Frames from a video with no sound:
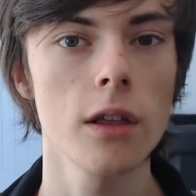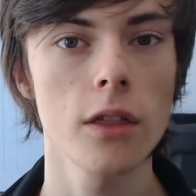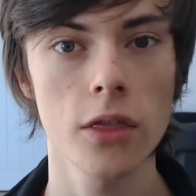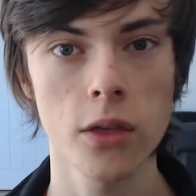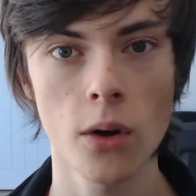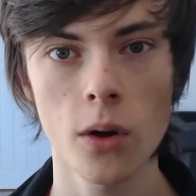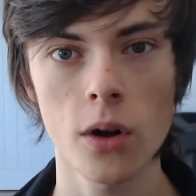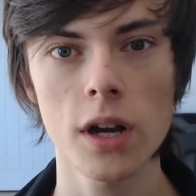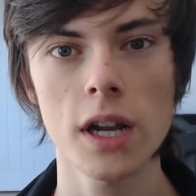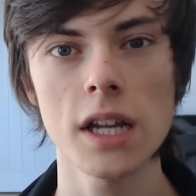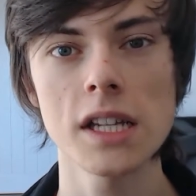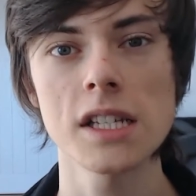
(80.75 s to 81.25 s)

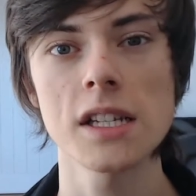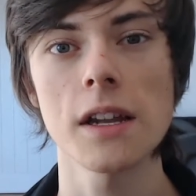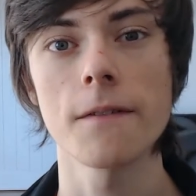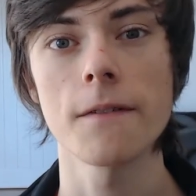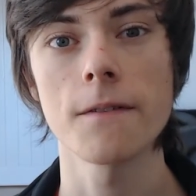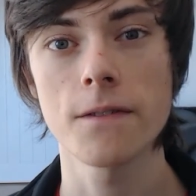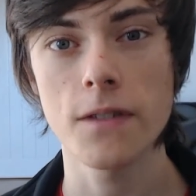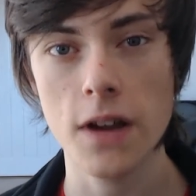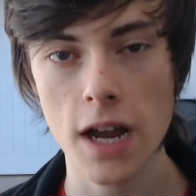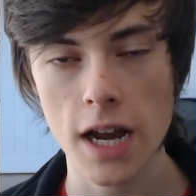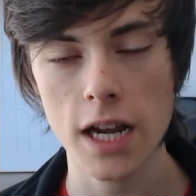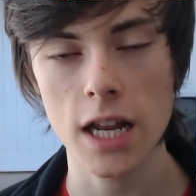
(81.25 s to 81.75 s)
Thor is a
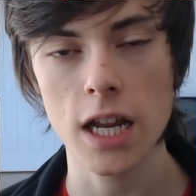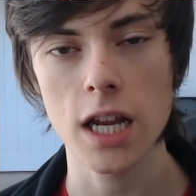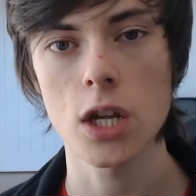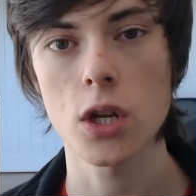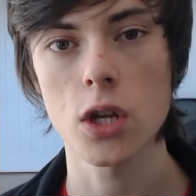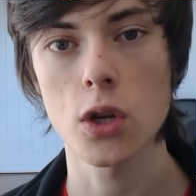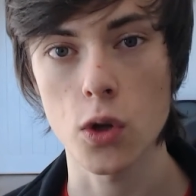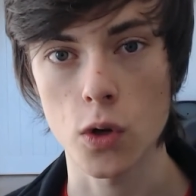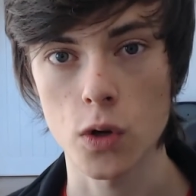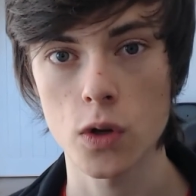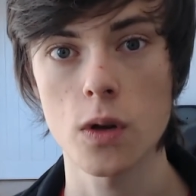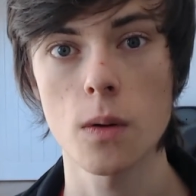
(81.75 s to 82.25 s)
very
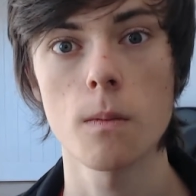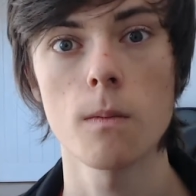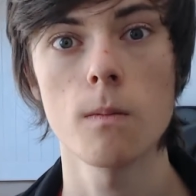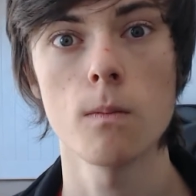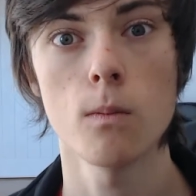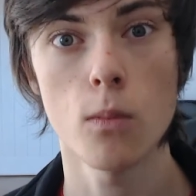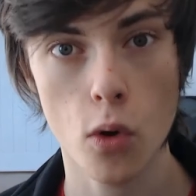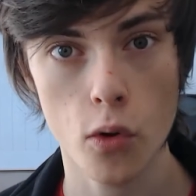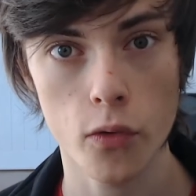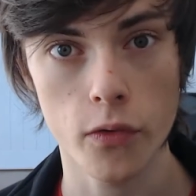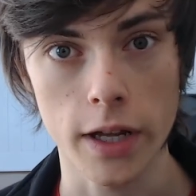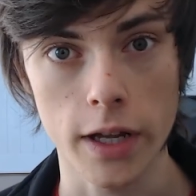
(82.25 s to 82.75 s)
good
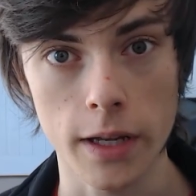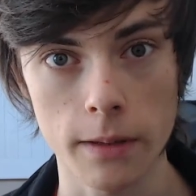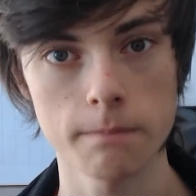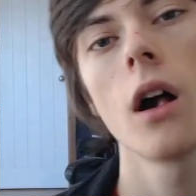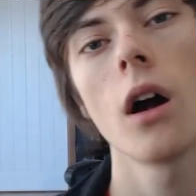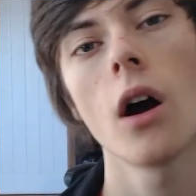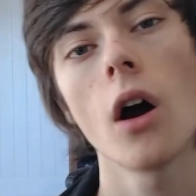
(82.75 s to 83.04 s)
movie.